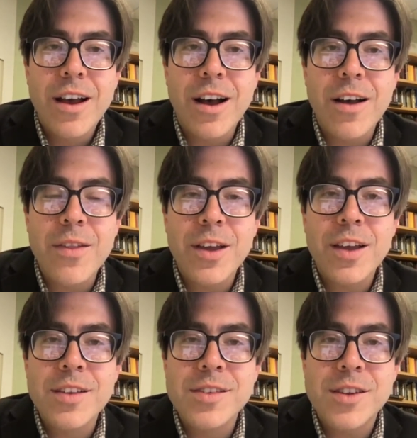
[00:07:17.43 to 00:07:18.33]
The
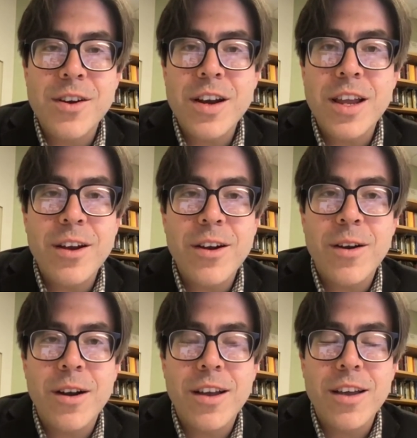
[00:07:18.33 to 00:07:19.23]
concern
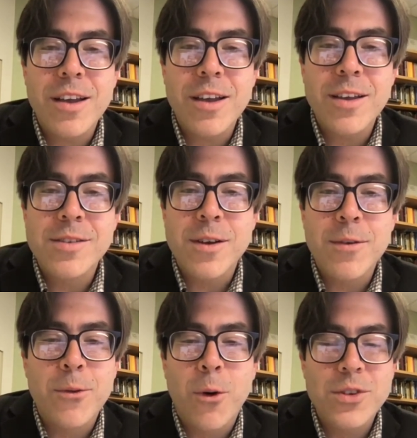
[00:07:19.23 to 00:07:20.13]
here is,
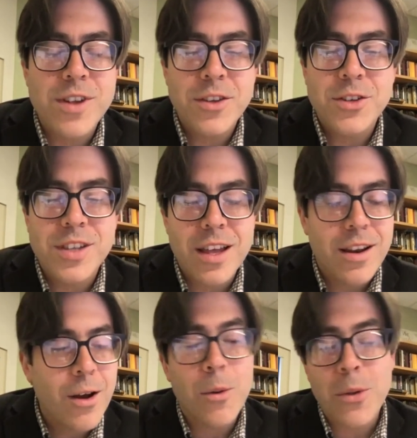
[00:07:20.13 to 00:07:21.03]
of course, not just that,
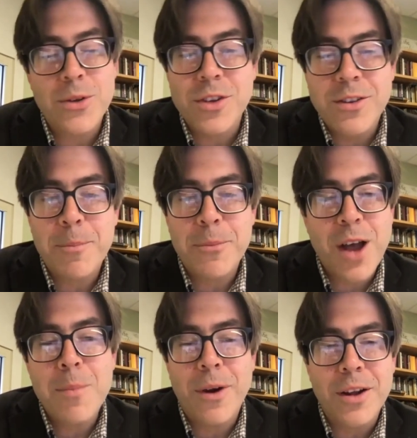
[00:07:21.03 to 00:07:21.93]
oh well, there's a tough
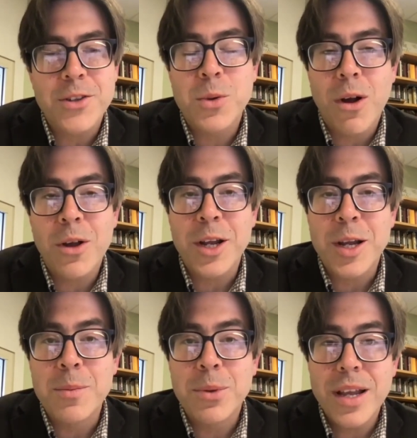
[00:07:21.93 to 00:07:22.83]
job market, so we're all going
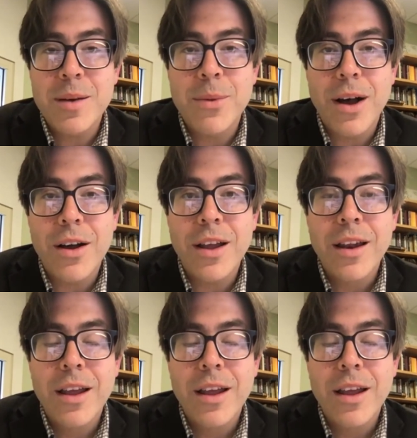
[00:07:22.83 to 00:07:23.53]
to complain about it.